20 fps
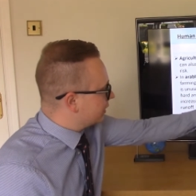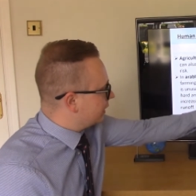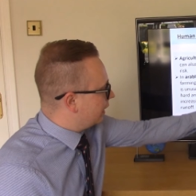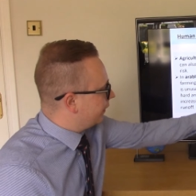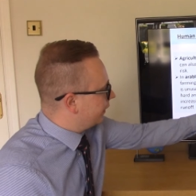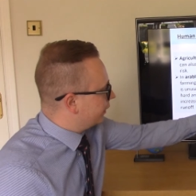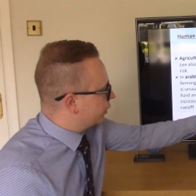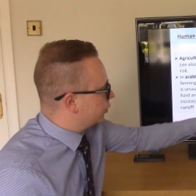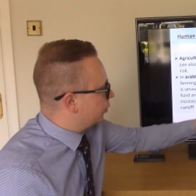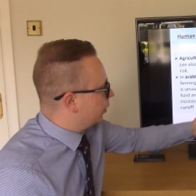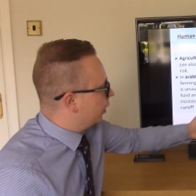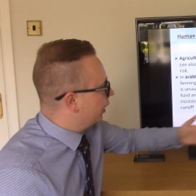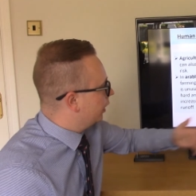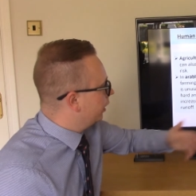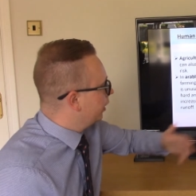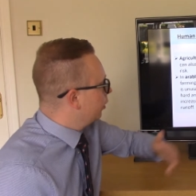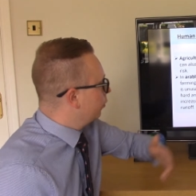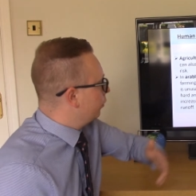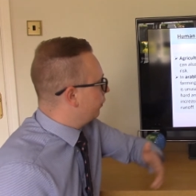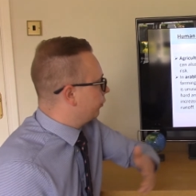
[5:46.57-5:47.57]
this where
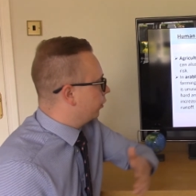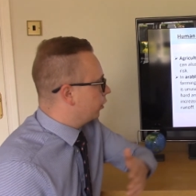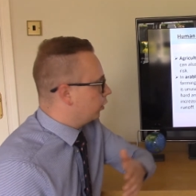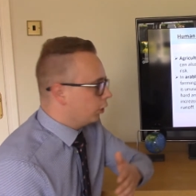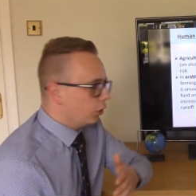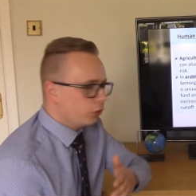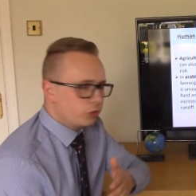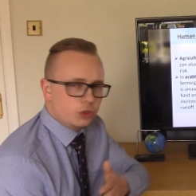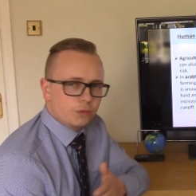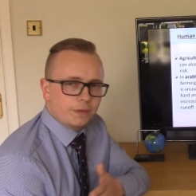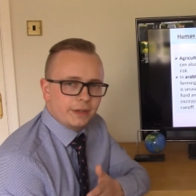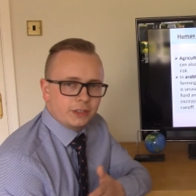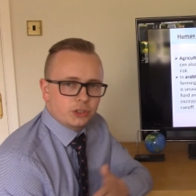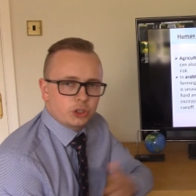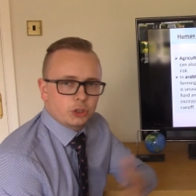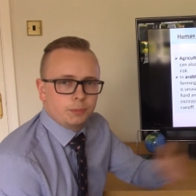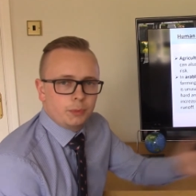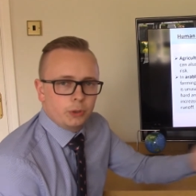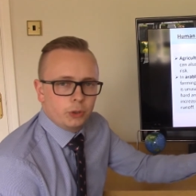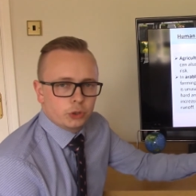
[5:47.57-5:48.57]
we've got lots of
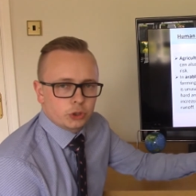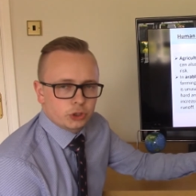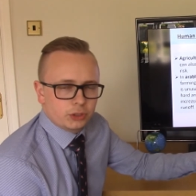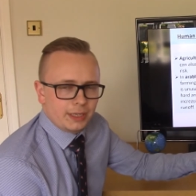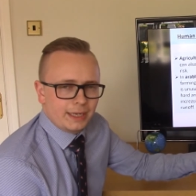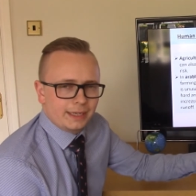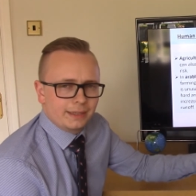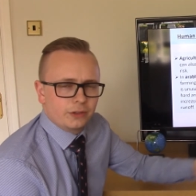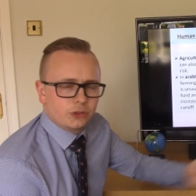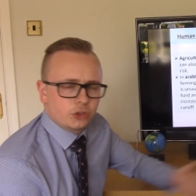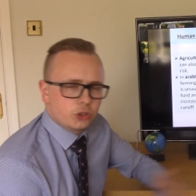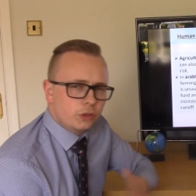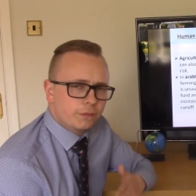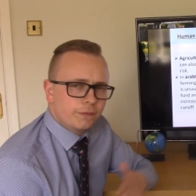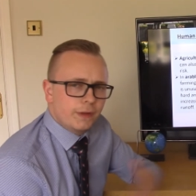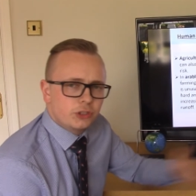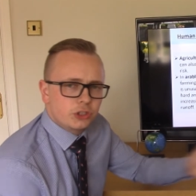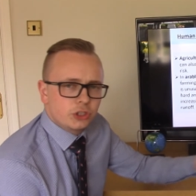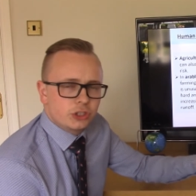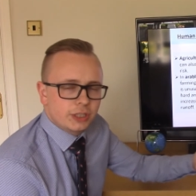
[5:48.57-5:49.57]
exposed land. There's no
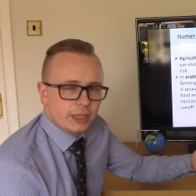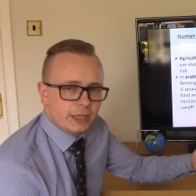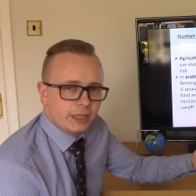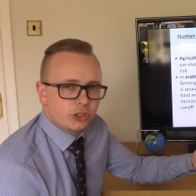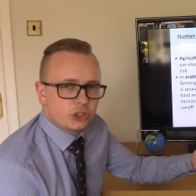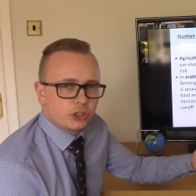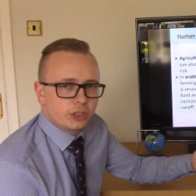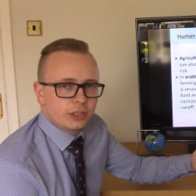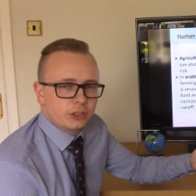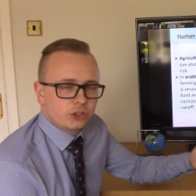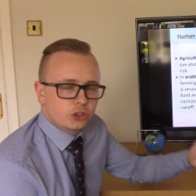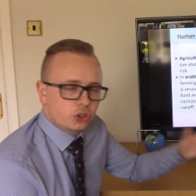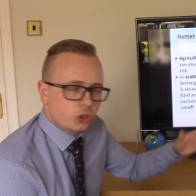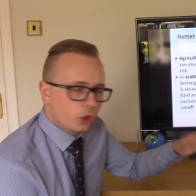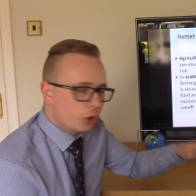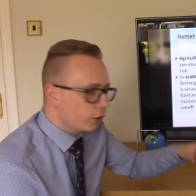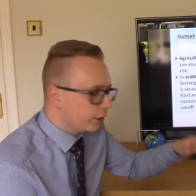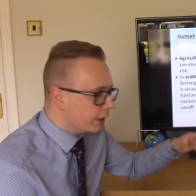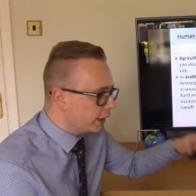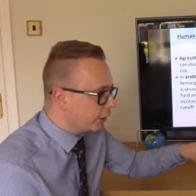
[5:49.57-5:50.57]
vegetation here
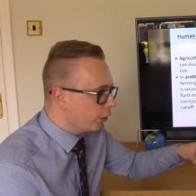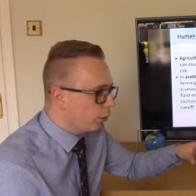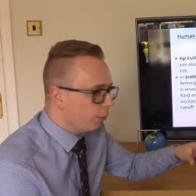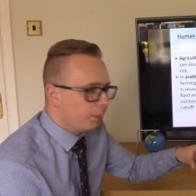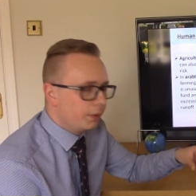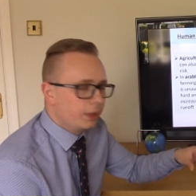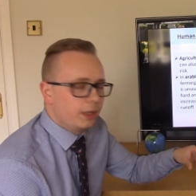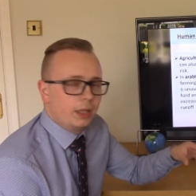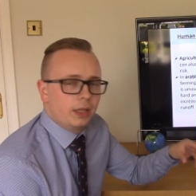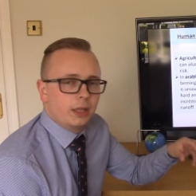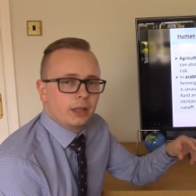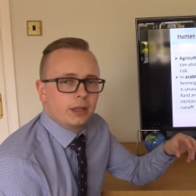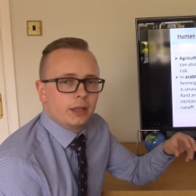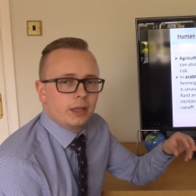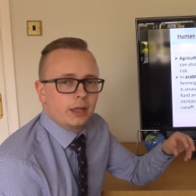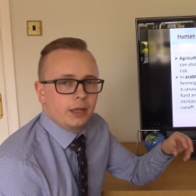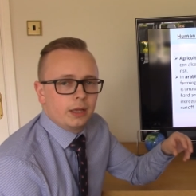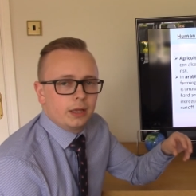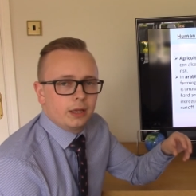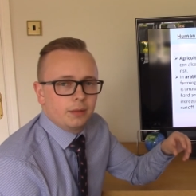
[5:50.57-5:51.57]
soaking up,
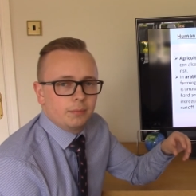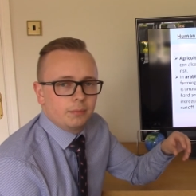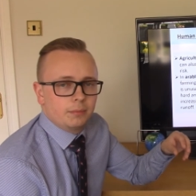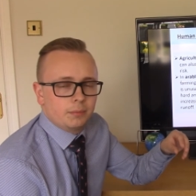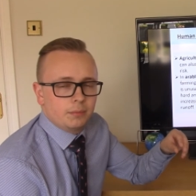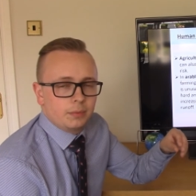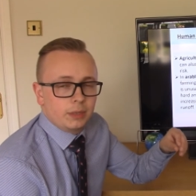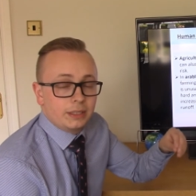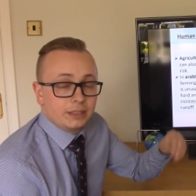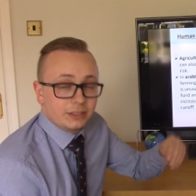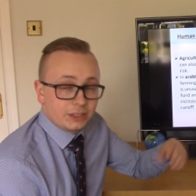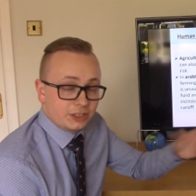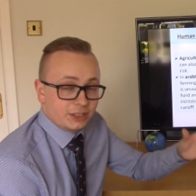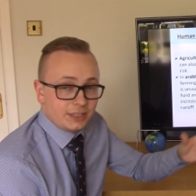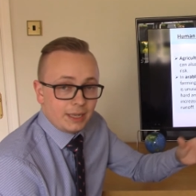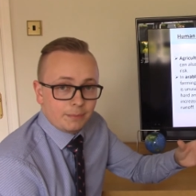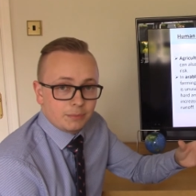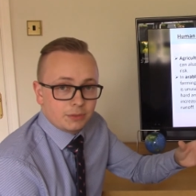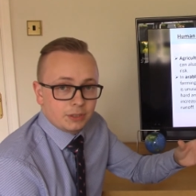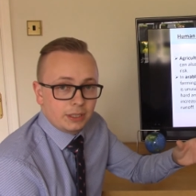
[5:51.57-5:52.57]

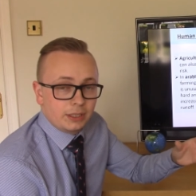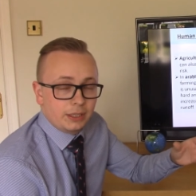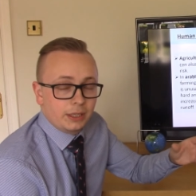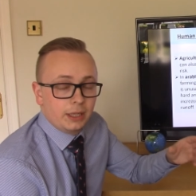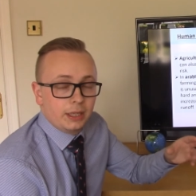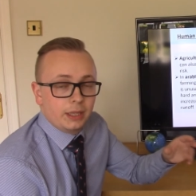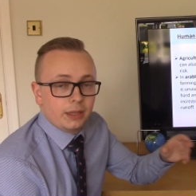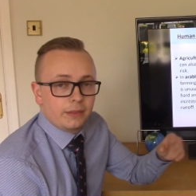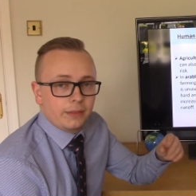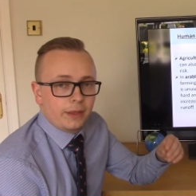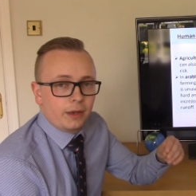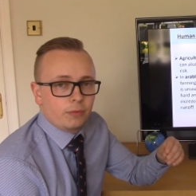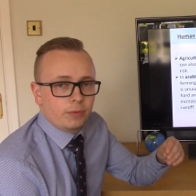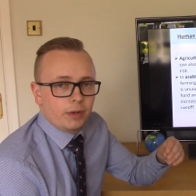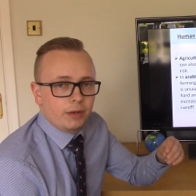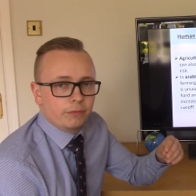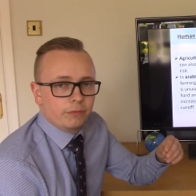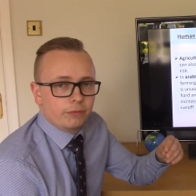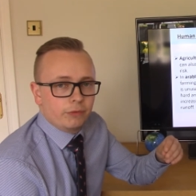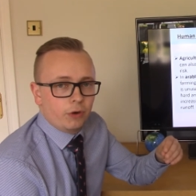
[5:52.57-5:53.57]
intercepting that
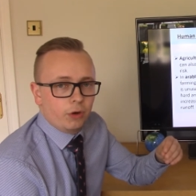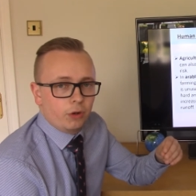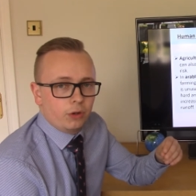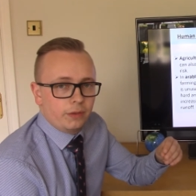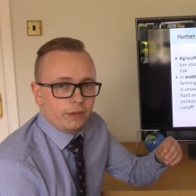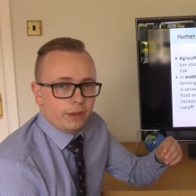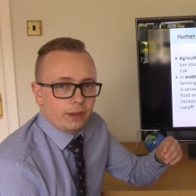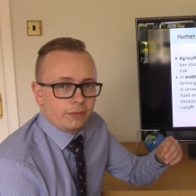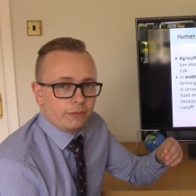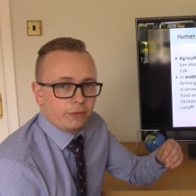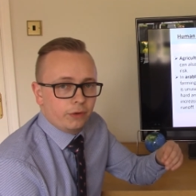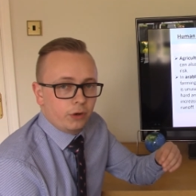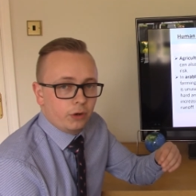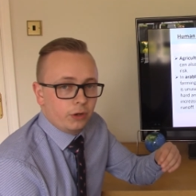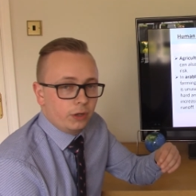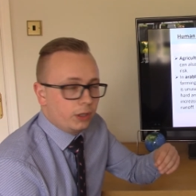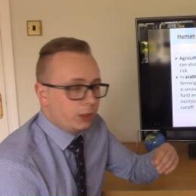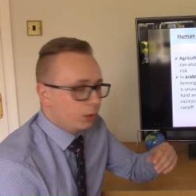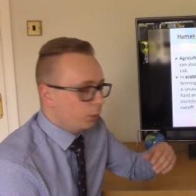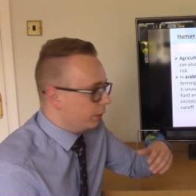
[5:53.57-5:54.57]
rainfall, and therefore
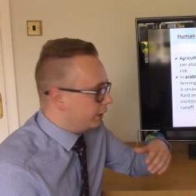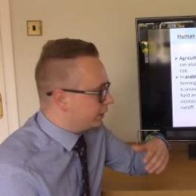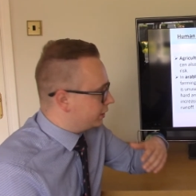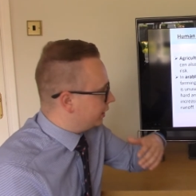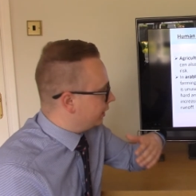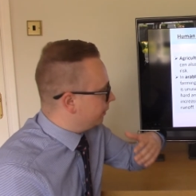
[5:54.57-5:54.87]
we see